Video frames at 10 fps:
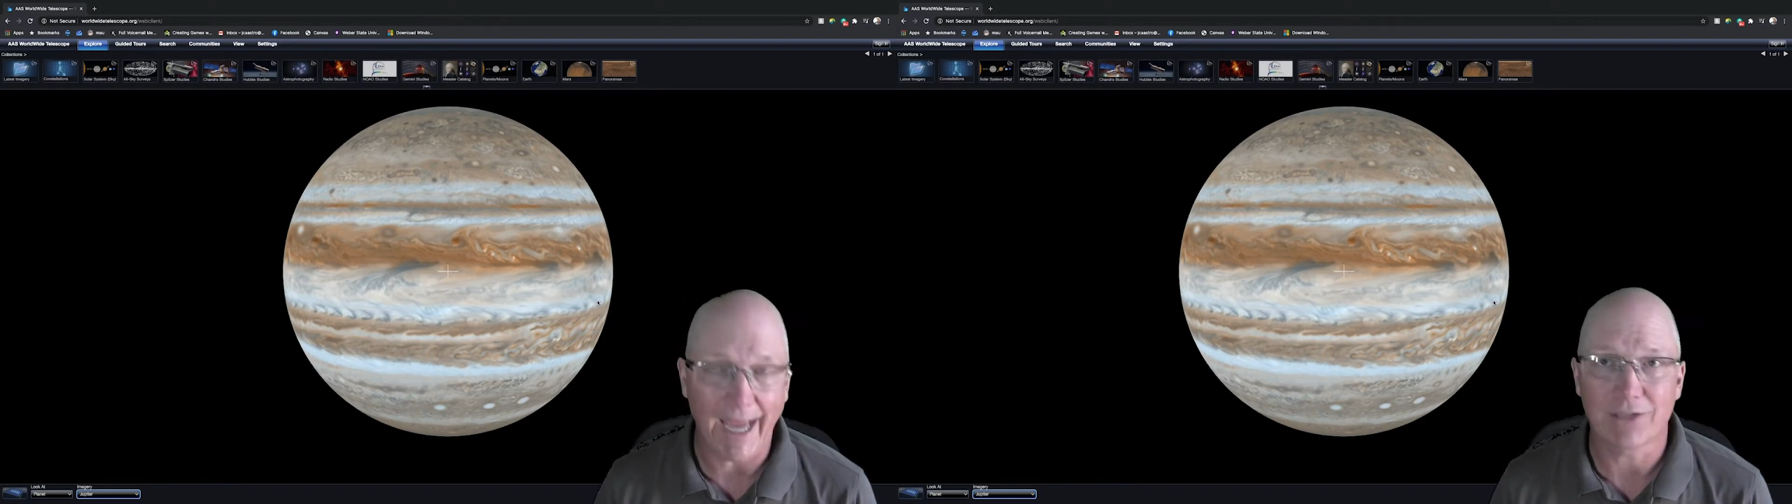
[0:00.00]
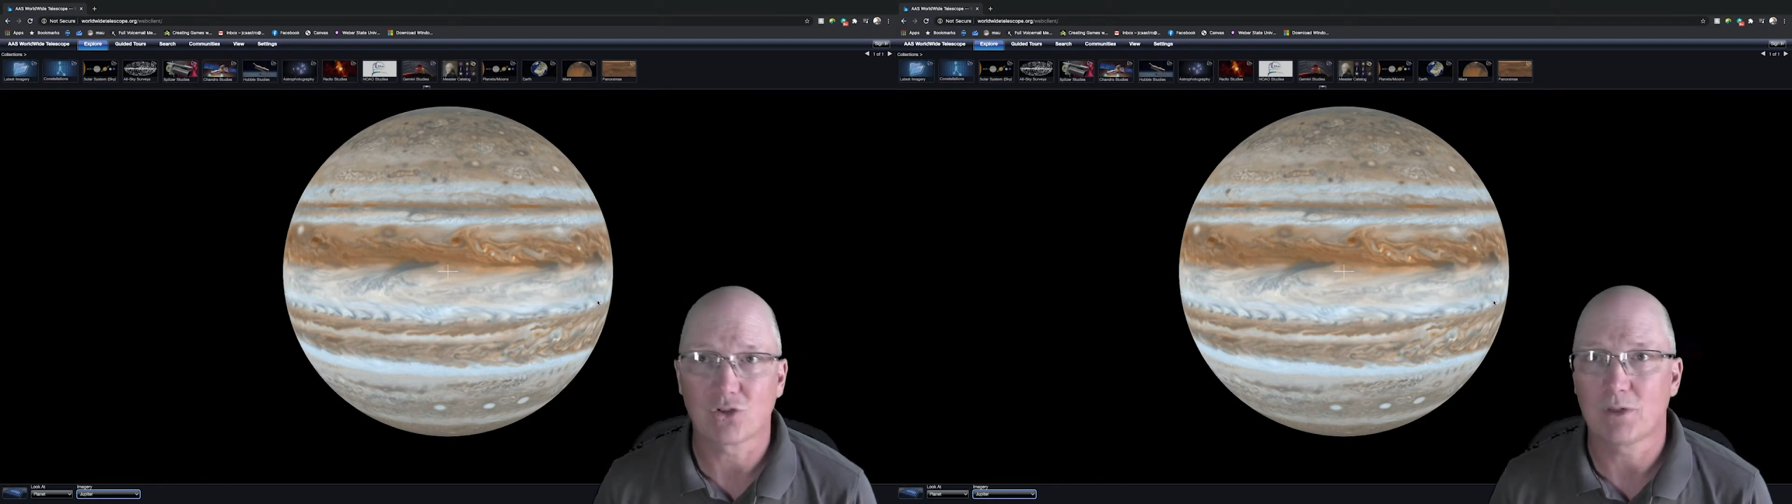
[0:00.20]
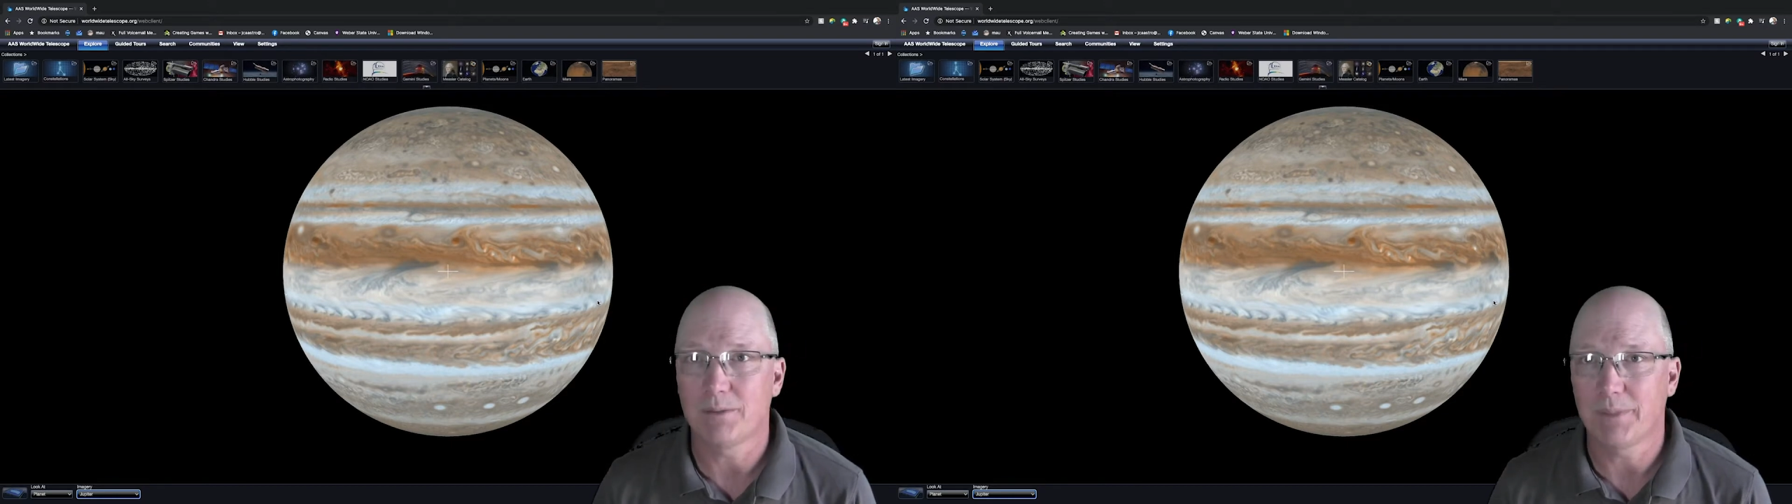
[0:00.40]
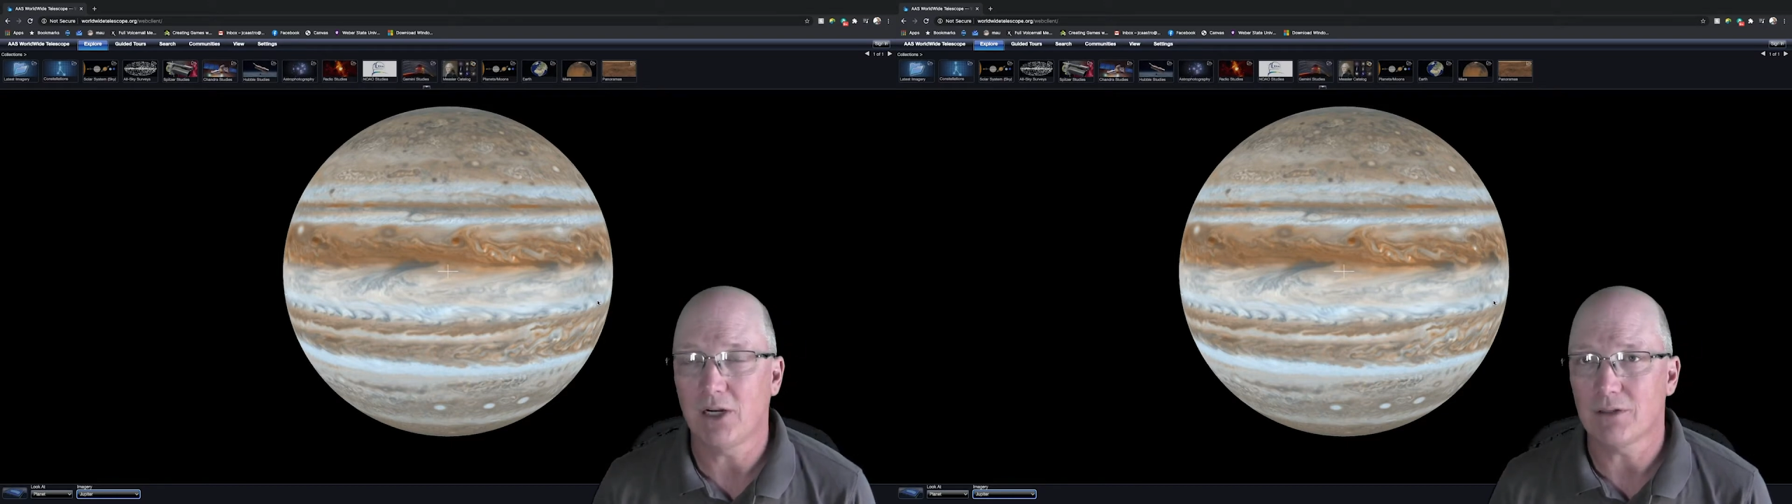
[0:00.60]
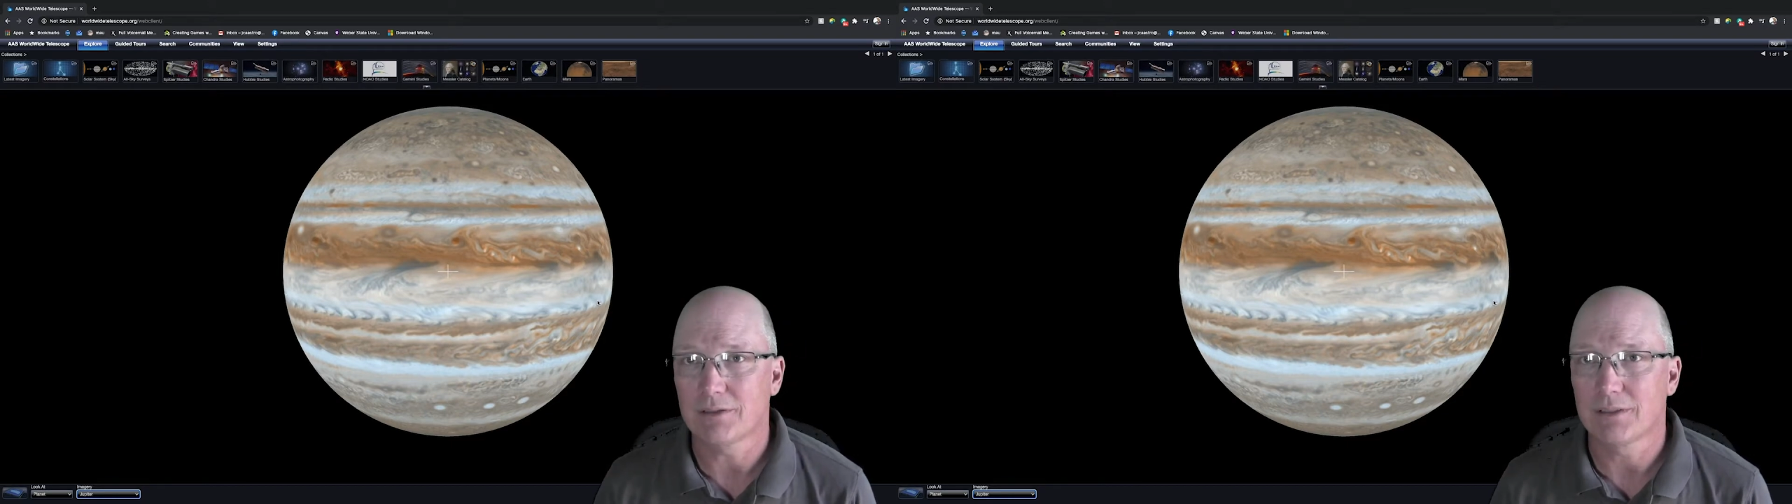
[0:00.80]
asteroid
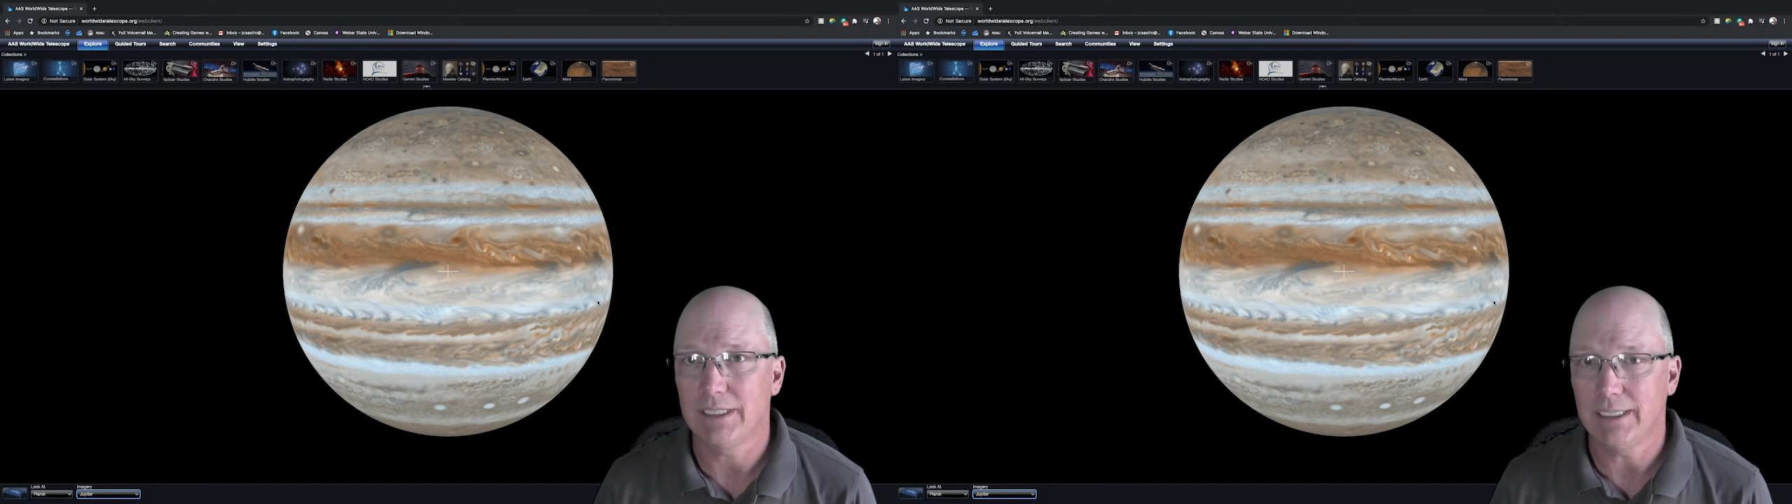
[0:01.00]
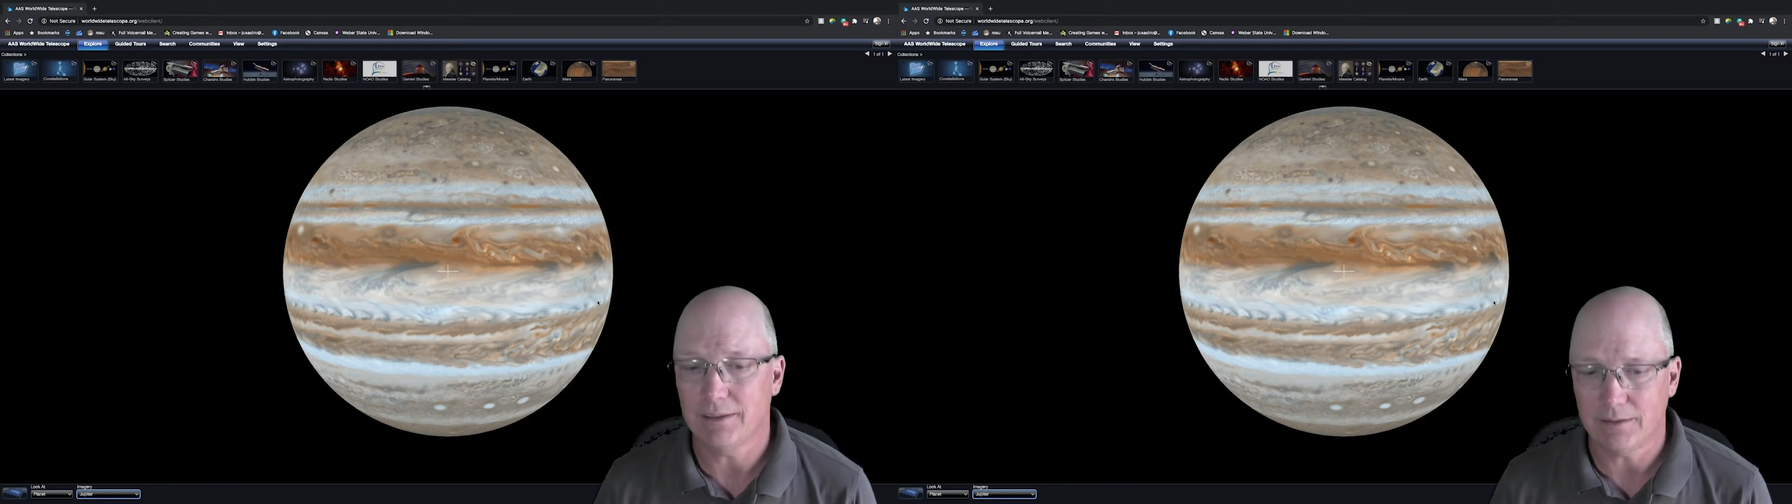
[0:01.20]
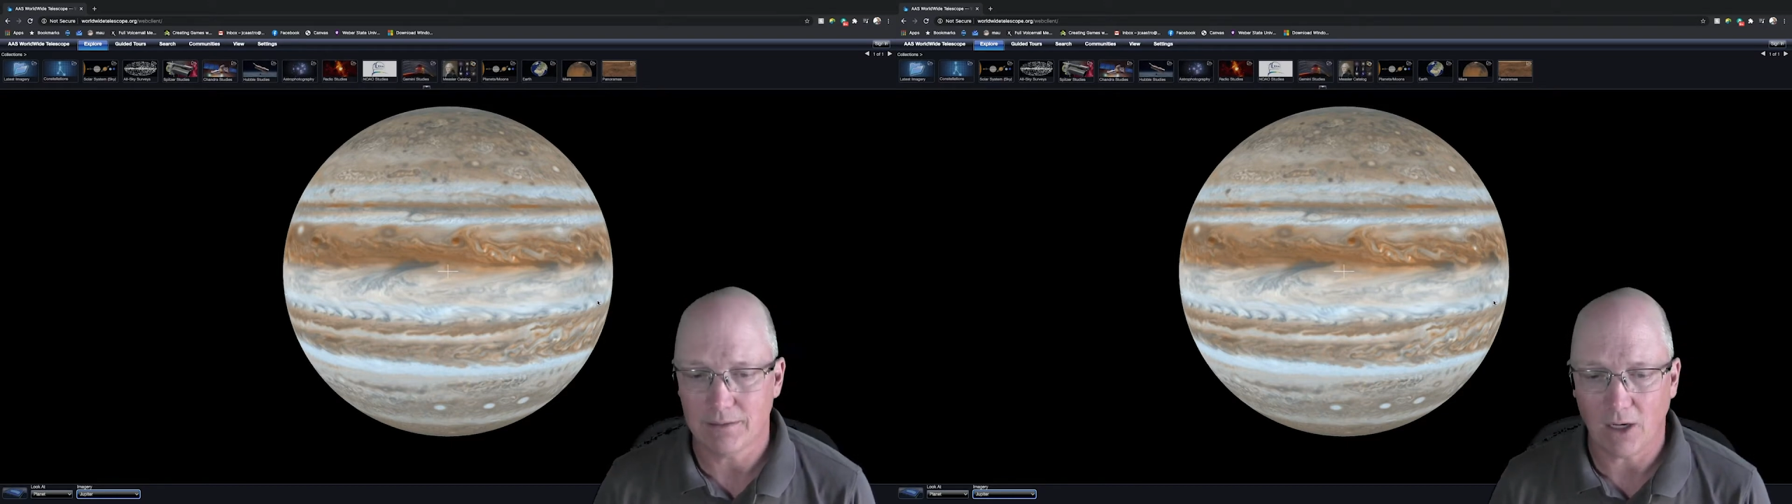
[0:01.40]
belt in